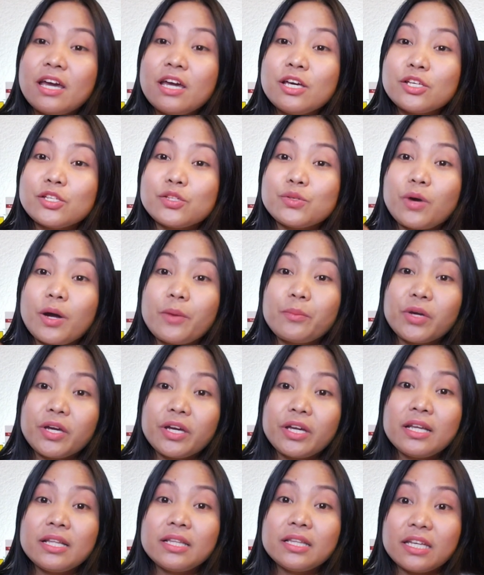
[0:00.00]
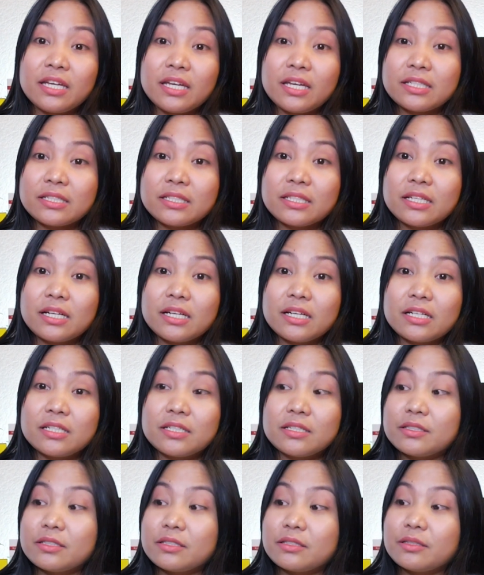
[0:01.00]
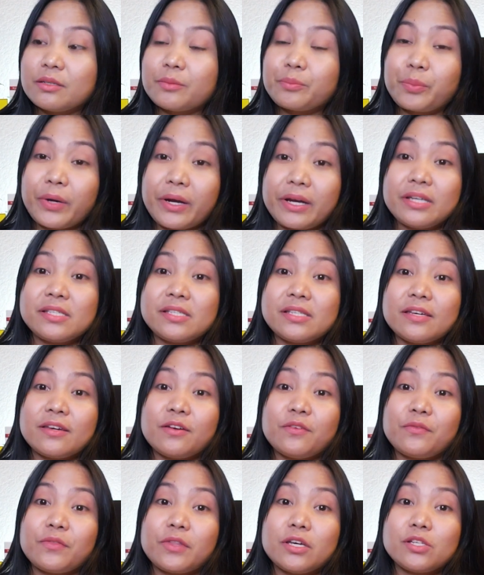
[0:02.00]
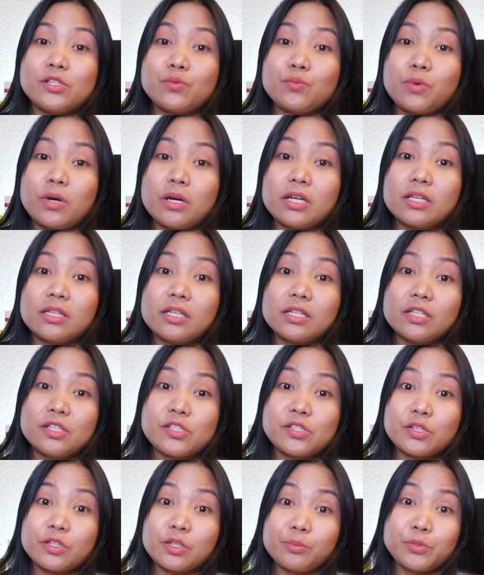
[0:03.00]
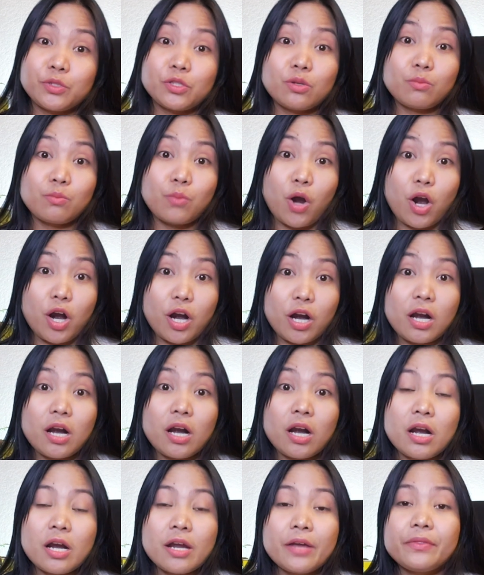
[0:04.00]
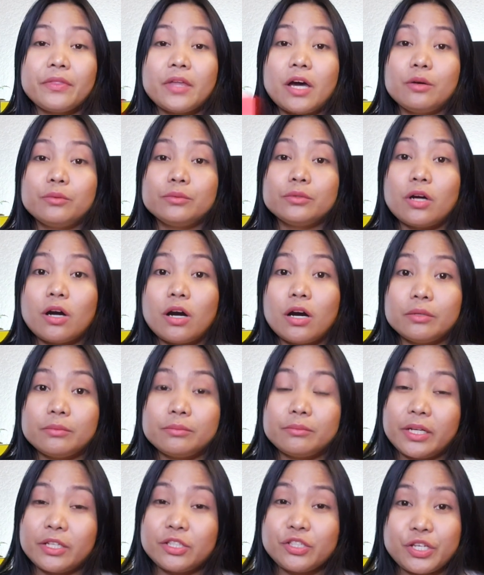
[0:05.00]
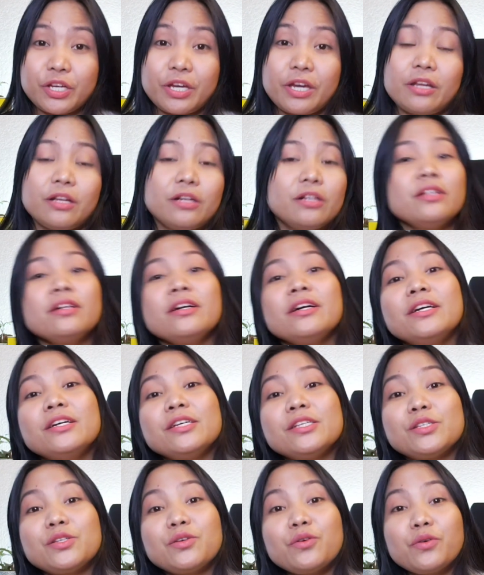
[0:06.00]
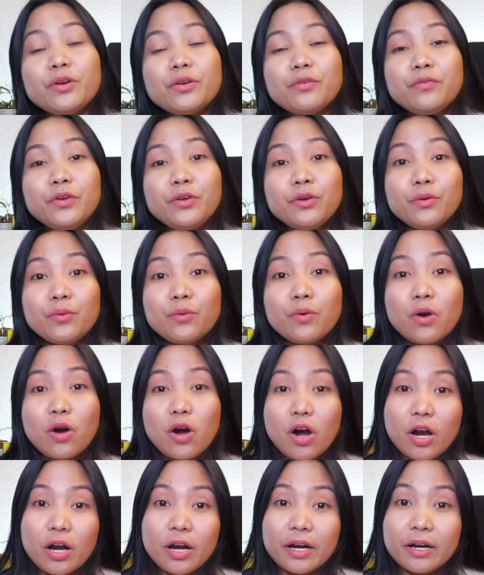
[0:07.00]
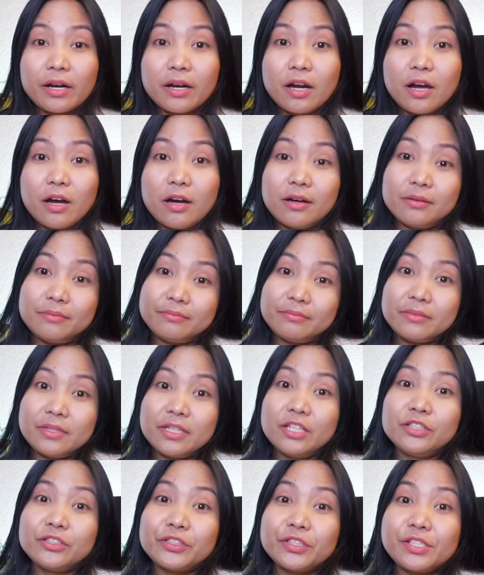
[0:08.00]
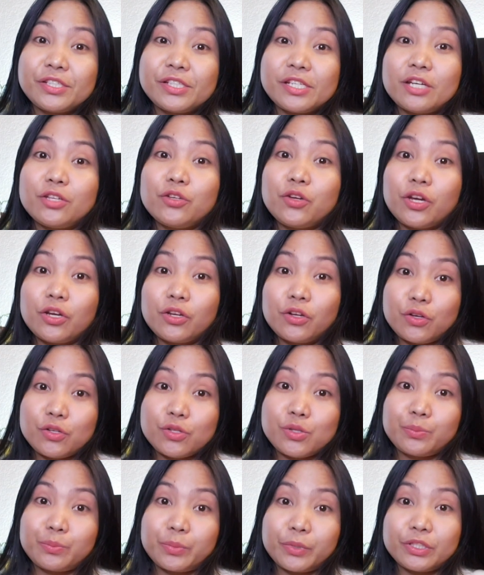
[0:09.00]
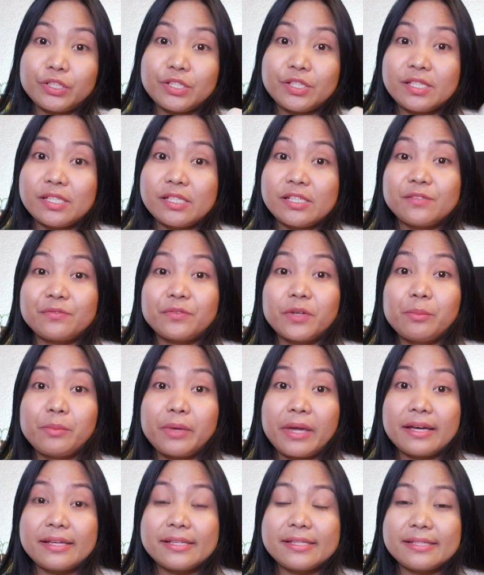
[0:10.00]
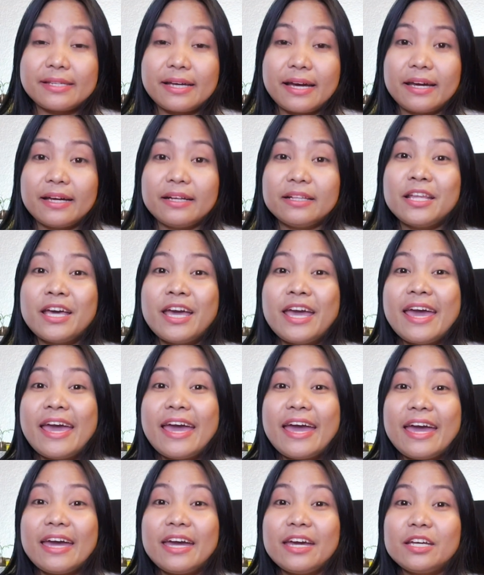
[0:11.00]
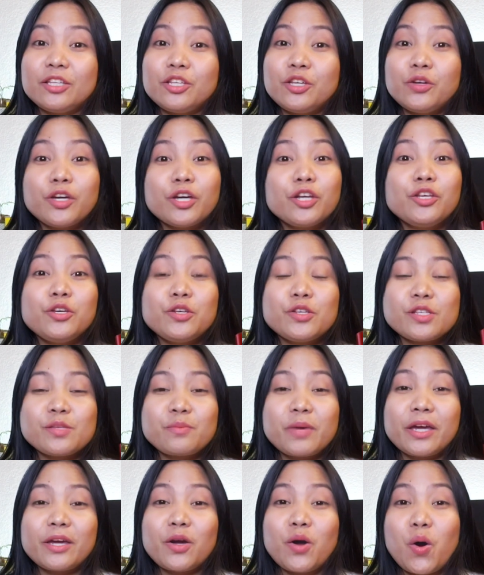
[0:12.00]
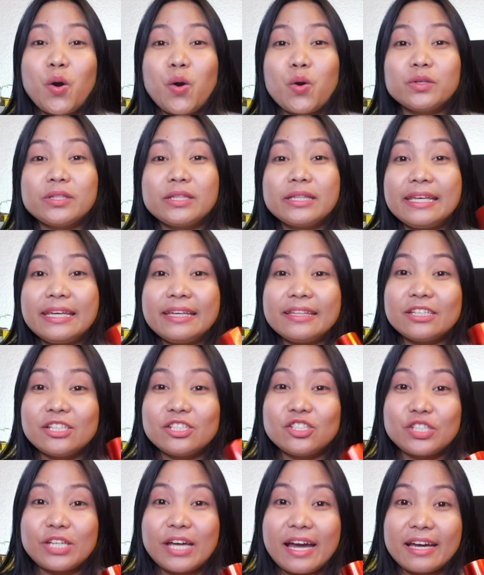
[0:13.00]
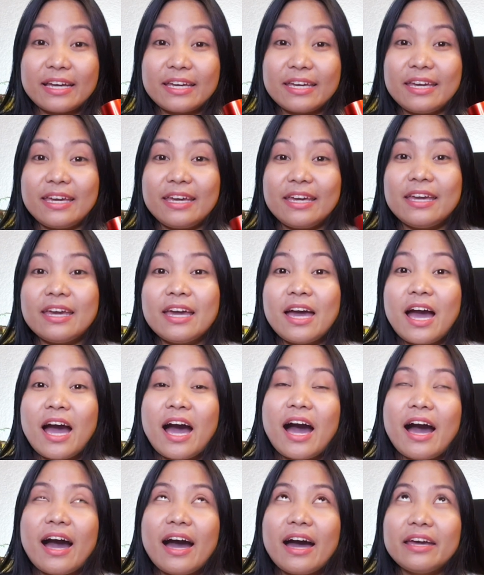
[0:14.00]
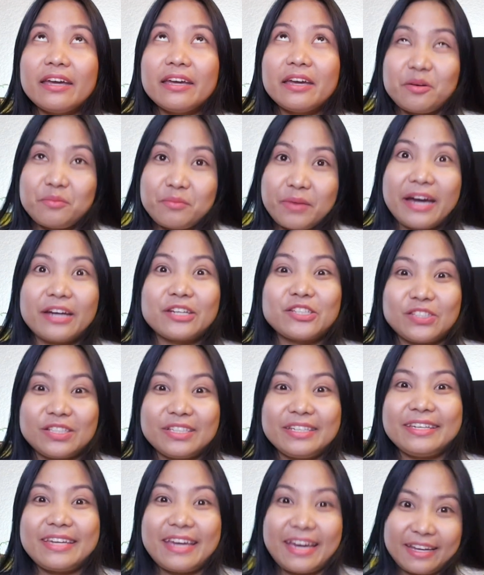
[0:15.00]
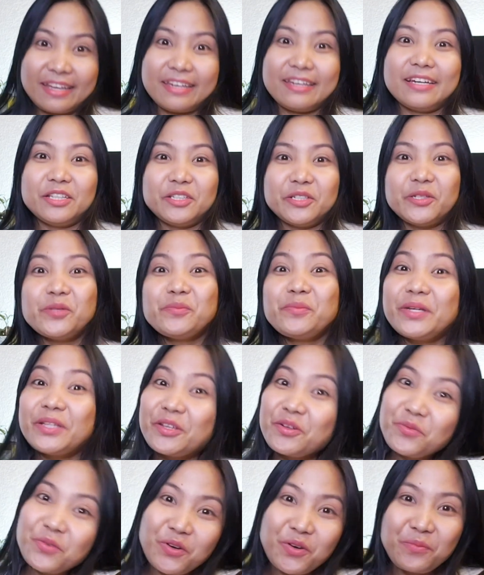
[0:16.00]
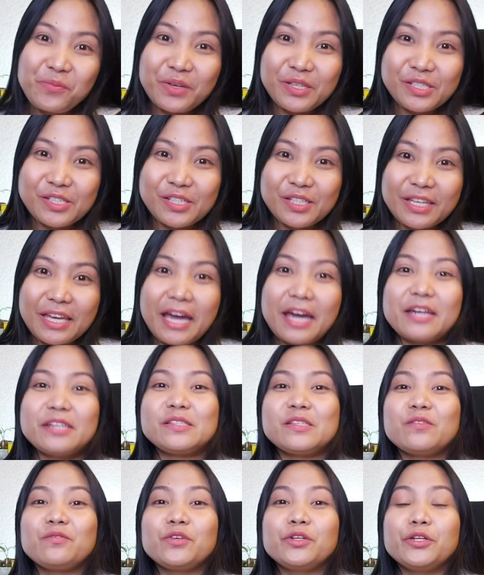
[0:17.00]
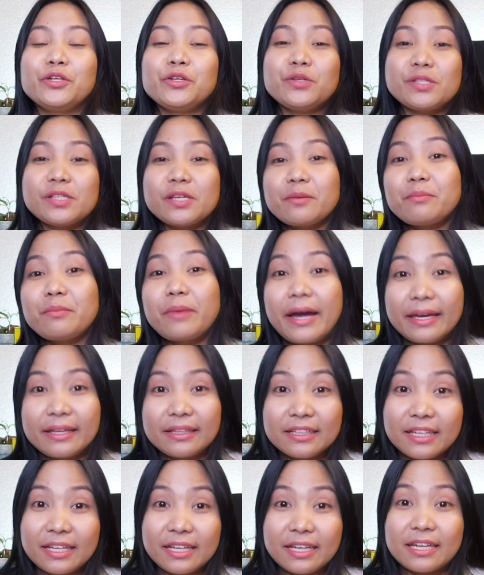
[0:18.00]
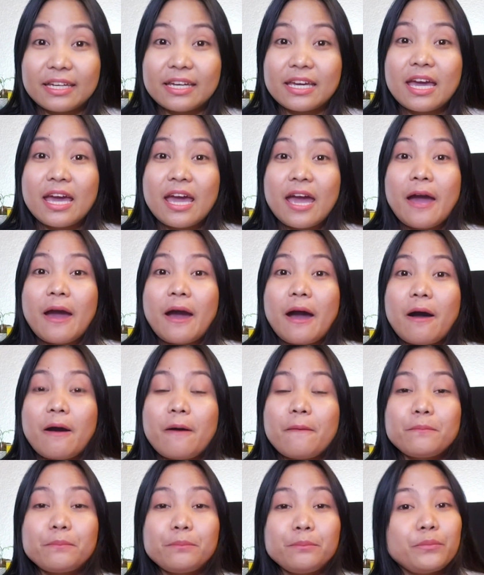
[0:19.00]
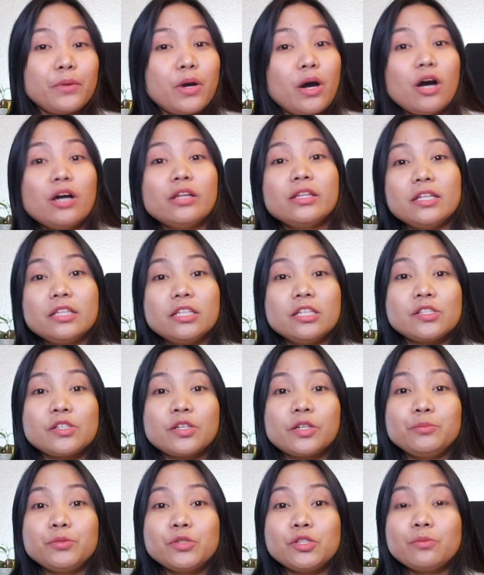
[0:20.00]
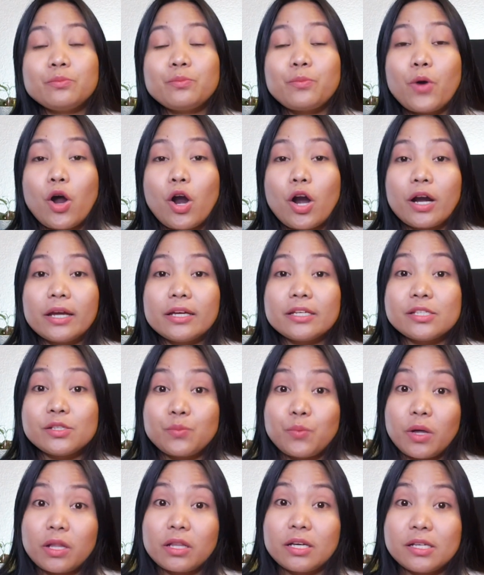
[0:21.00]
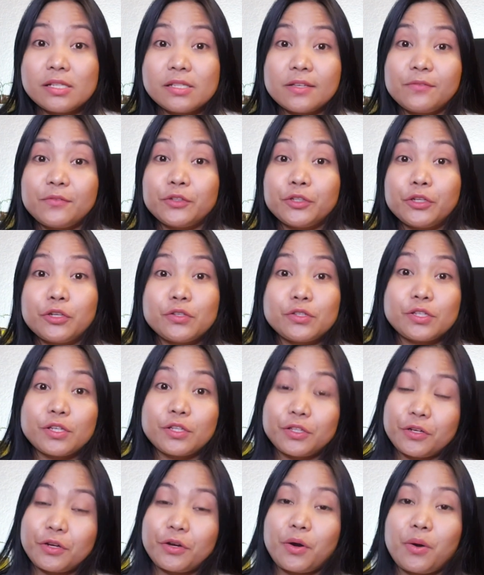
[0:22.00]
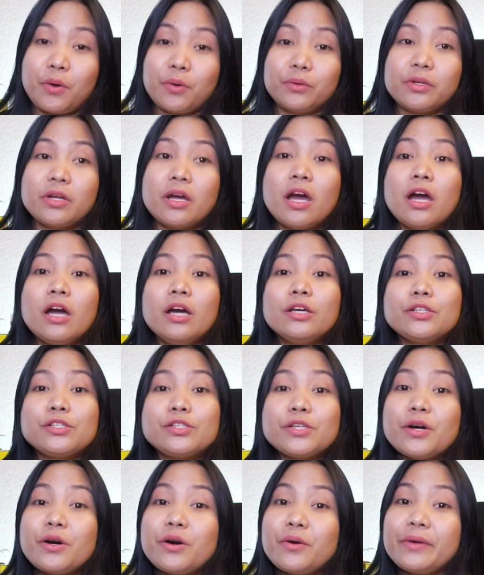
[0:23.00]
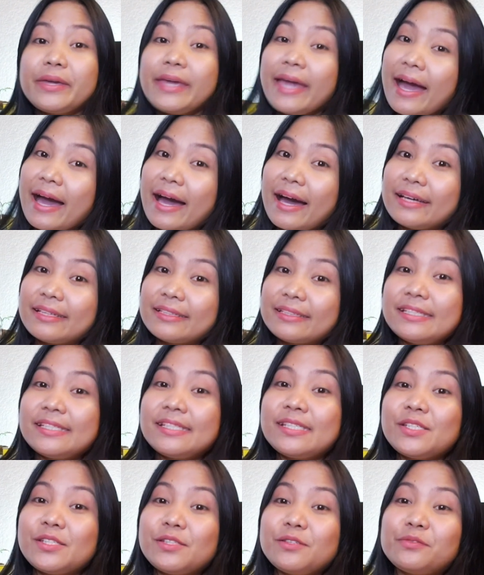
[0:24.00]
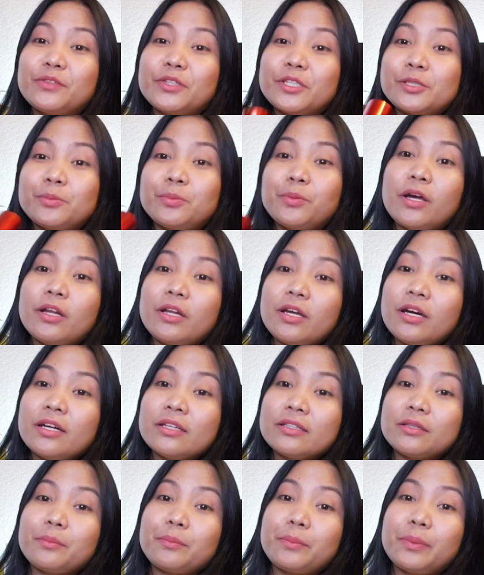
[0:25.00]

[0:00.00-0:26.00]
So I'm gonna link the pricing of this one at the description bar down on my channel. So if you are interested, you can also purchase this from YesStyle, and you can use my code TITAJACKIE. I am actually getting a little bit of commission, guys, if you're using my link on the description bar, as well as if you're using the code. So yeah, this is the first product,